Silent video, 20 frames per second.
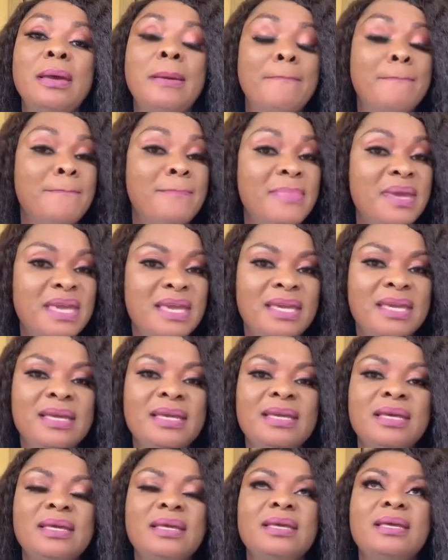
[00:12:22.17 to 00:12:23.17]

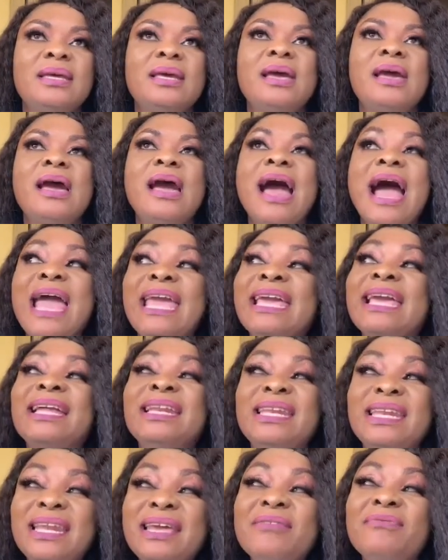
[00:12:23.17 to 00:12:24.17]
Me. I
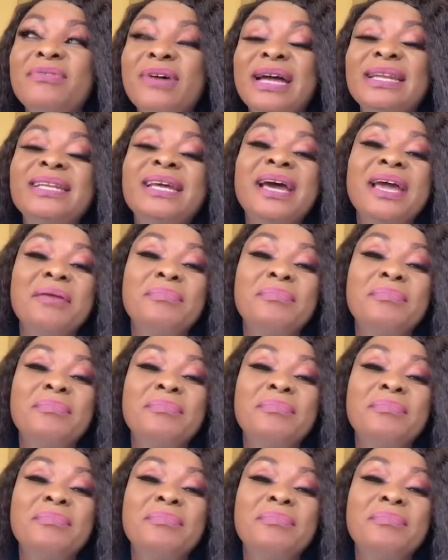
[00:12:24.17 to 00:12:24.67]
can live under